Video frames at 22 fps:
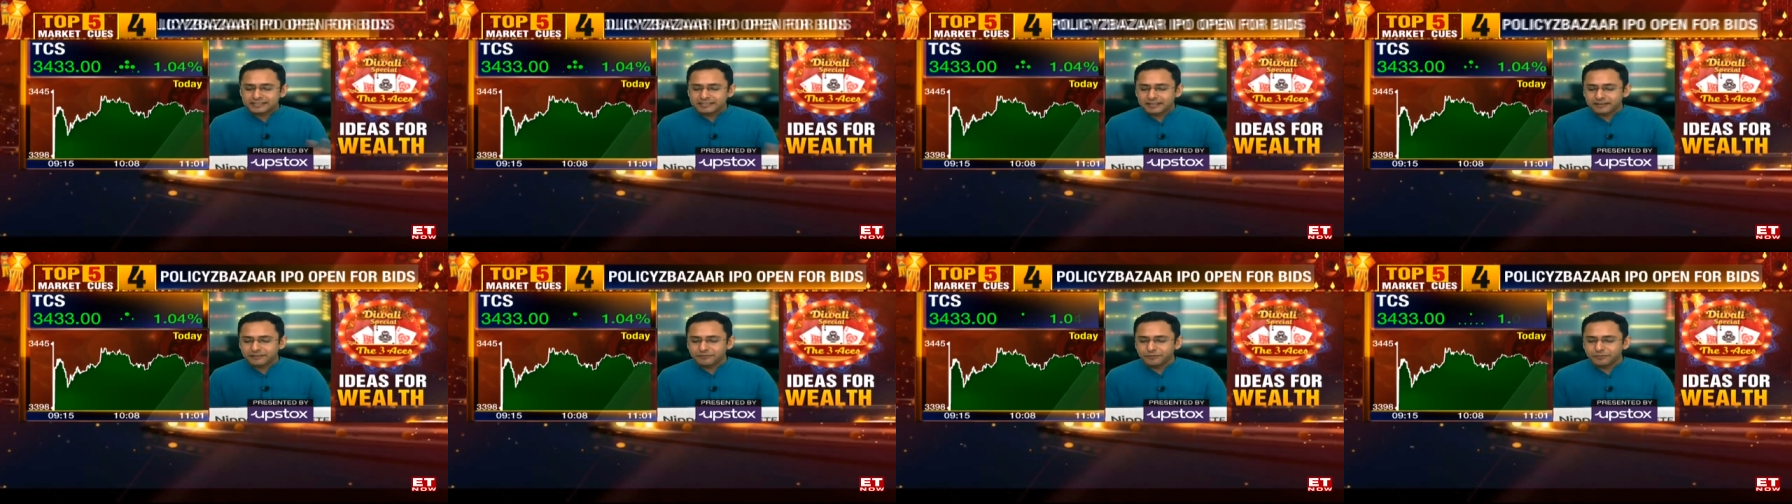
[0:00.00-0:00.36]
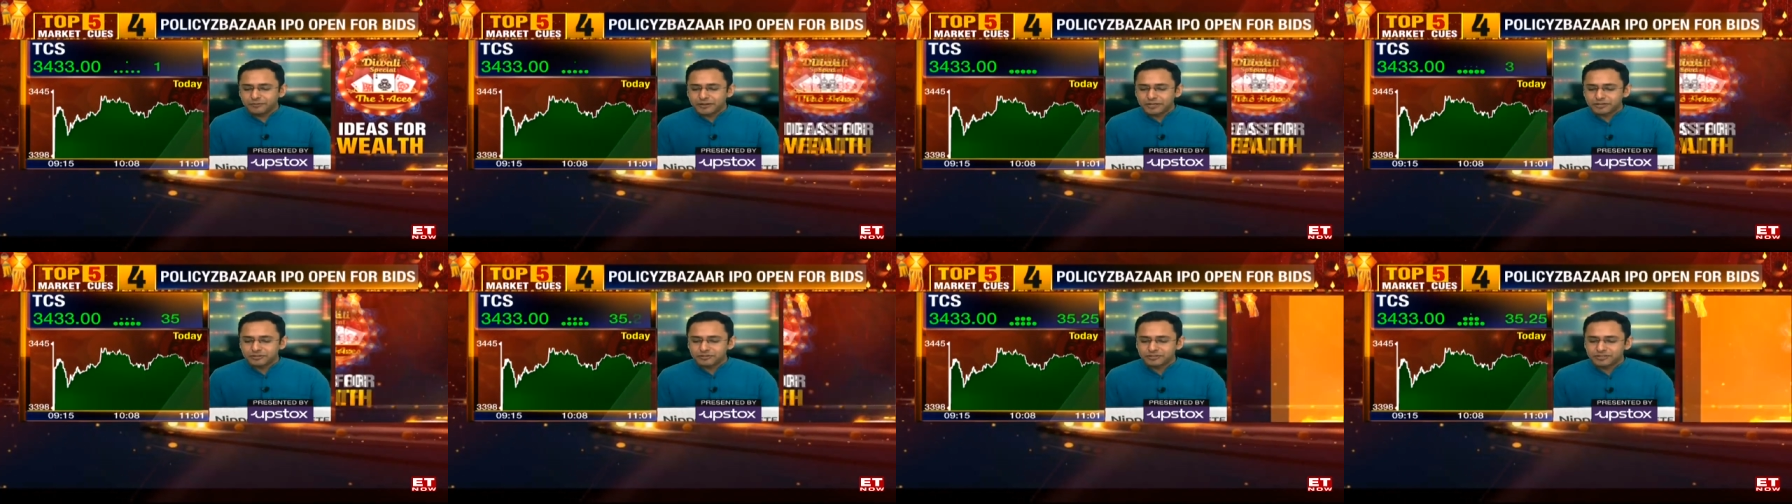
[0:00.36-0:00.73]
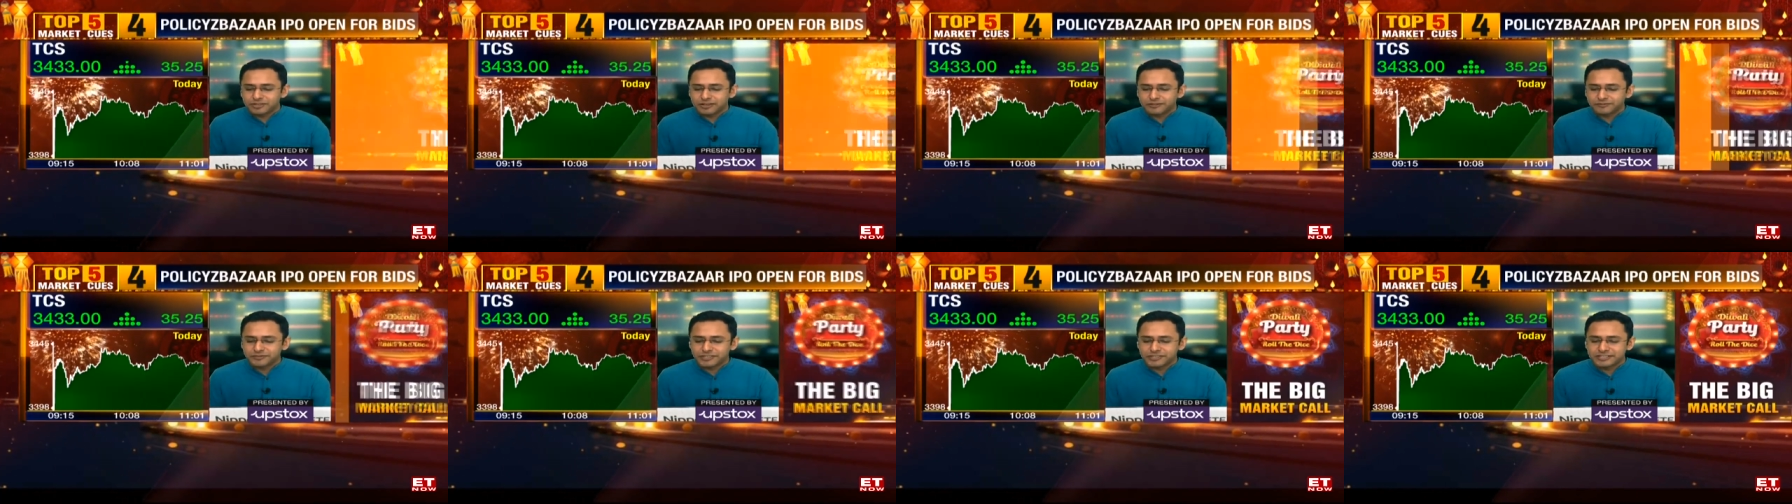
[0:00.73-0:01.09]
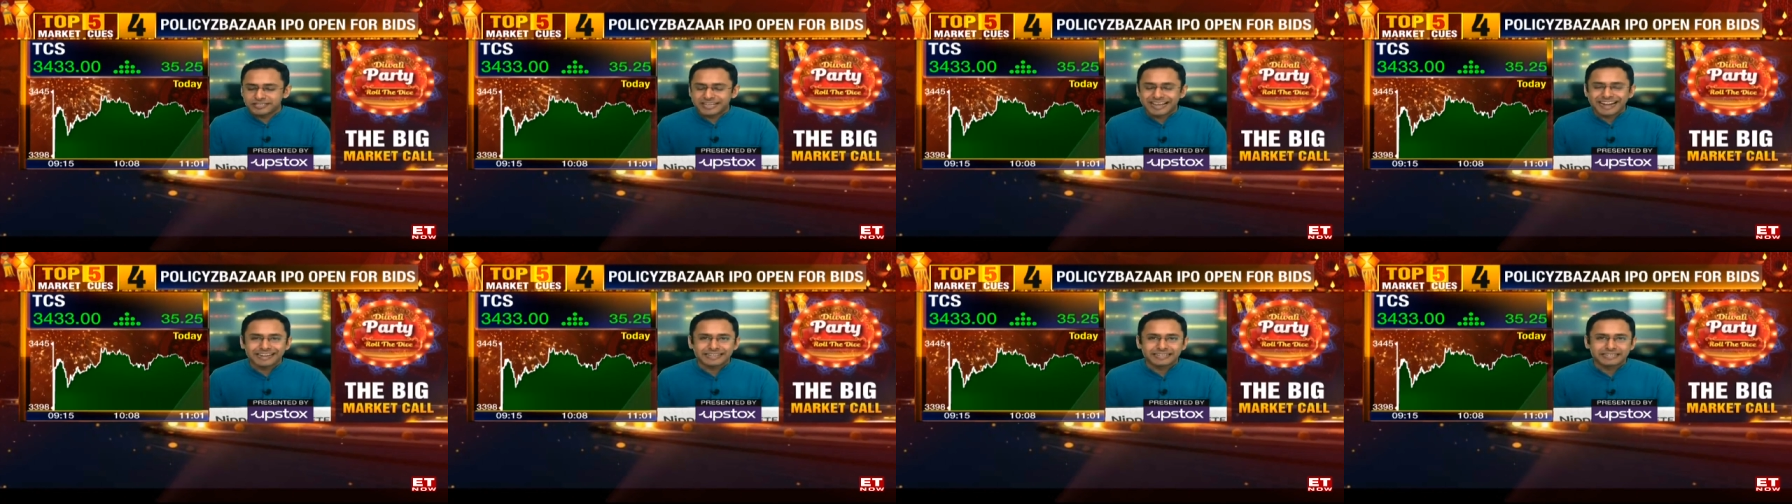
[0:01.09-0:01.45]
and Information
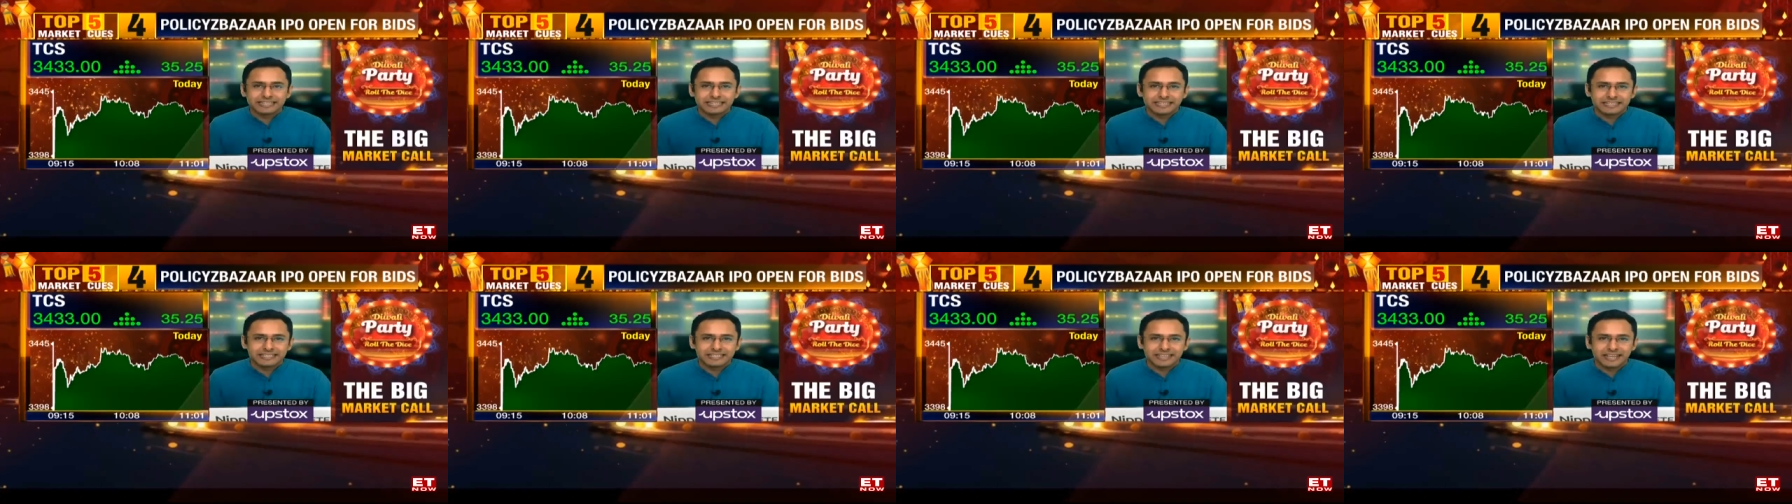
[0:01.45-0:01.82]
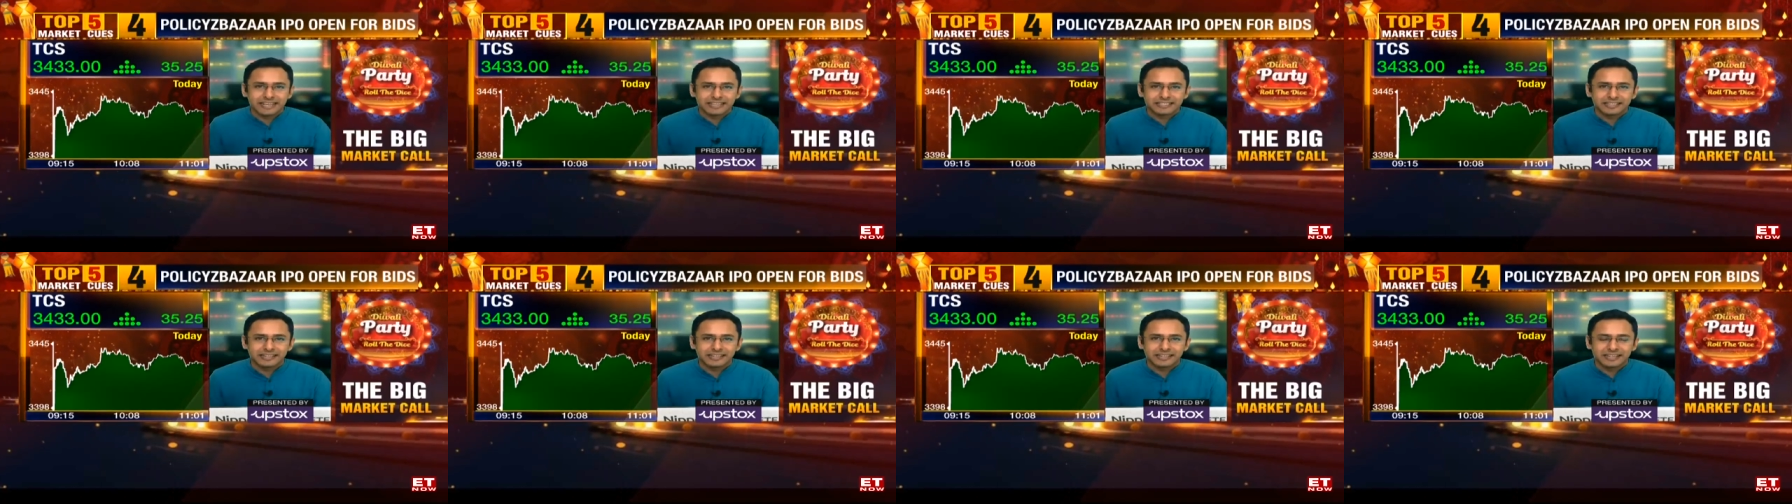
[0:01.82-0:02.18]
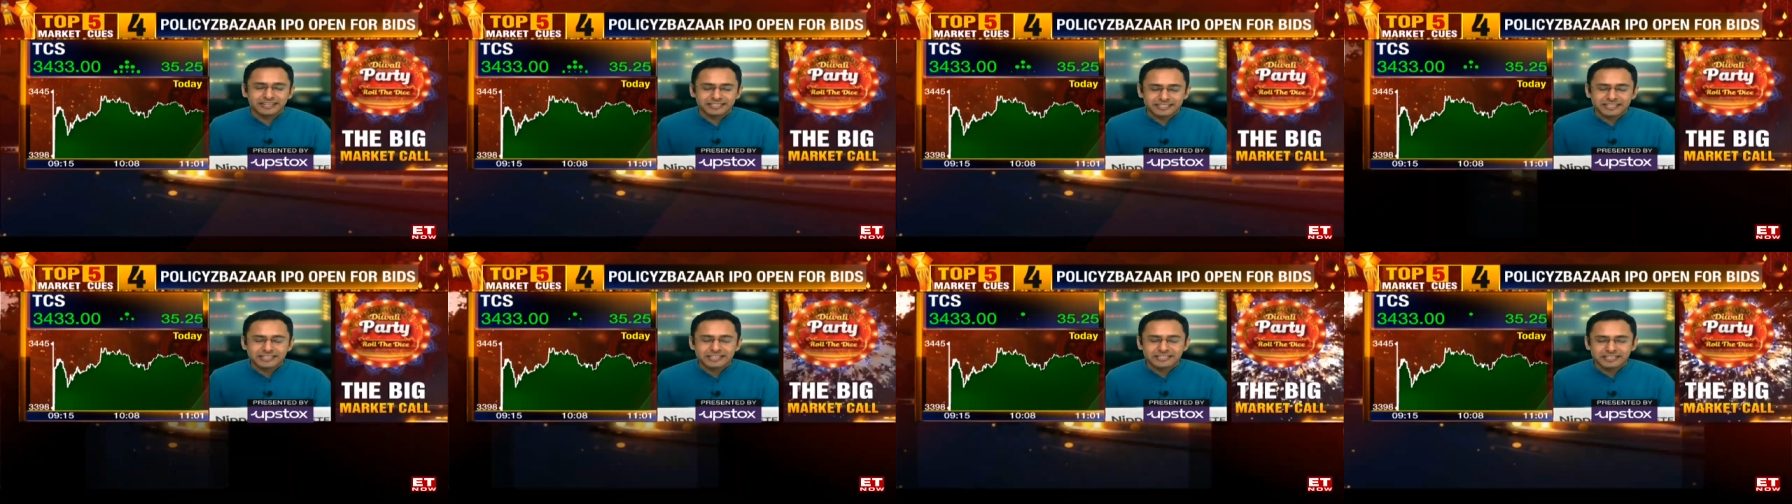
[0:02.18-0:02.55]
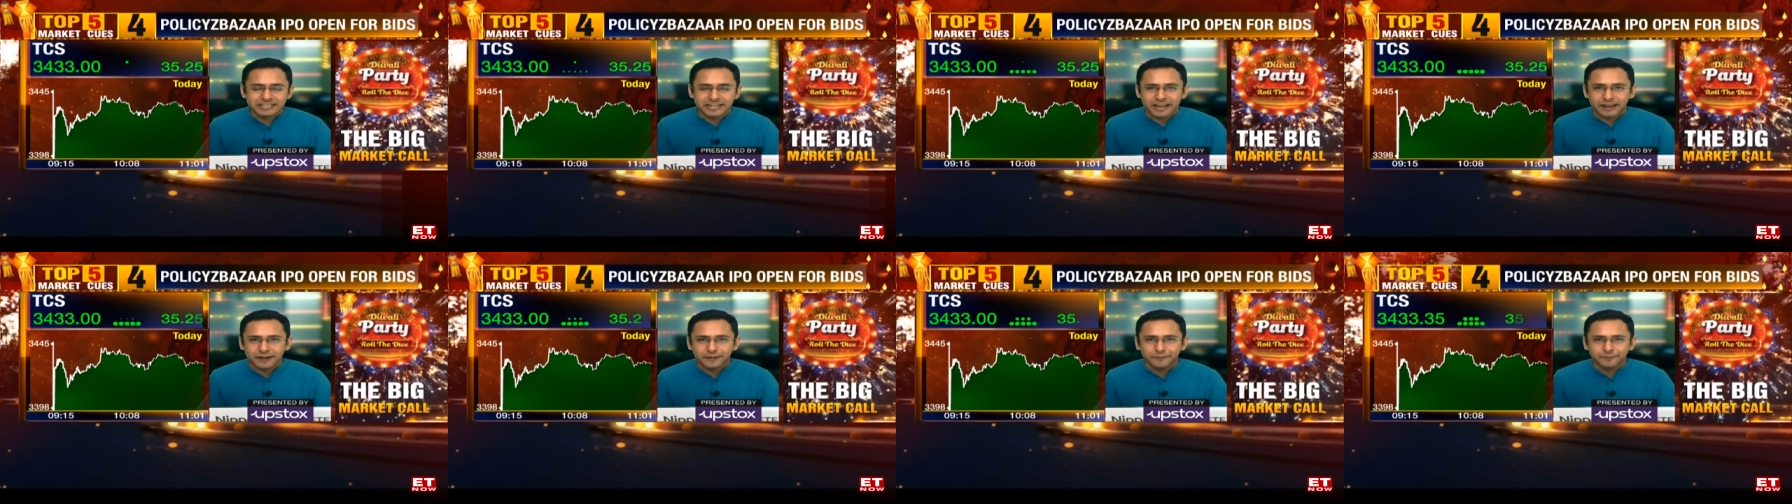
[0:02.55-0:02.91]
Services at TCS. Let's
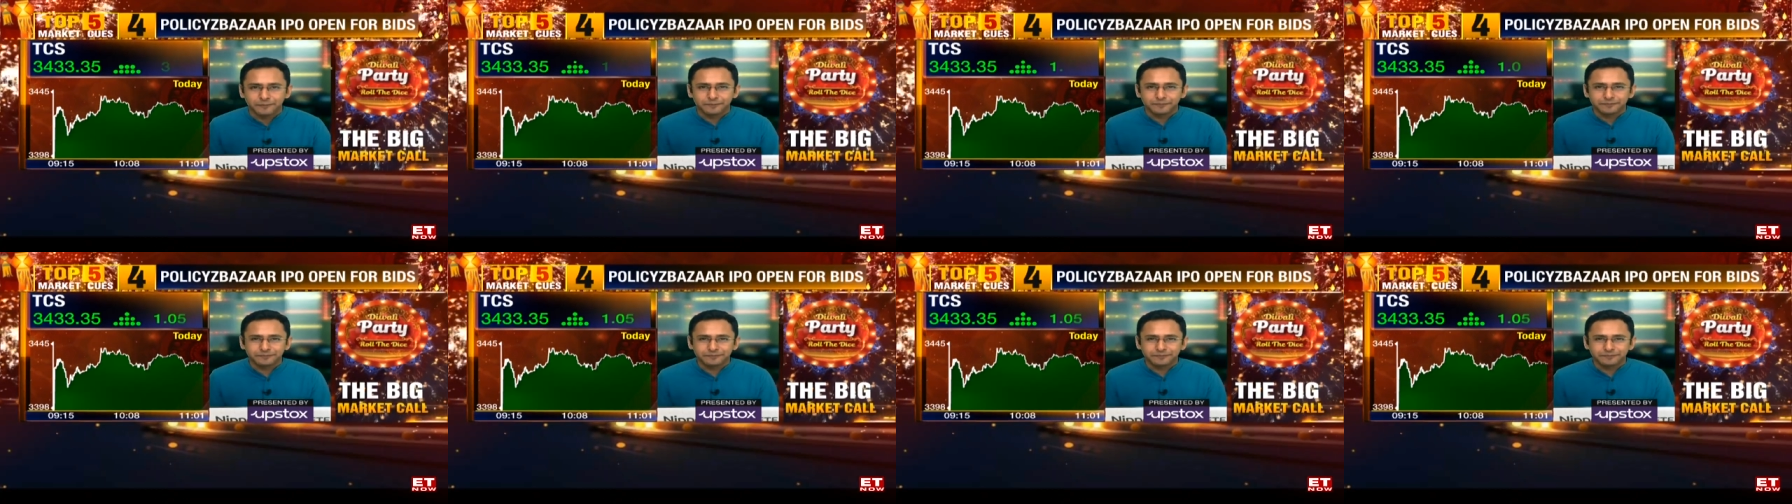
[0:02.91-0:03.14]
listen in.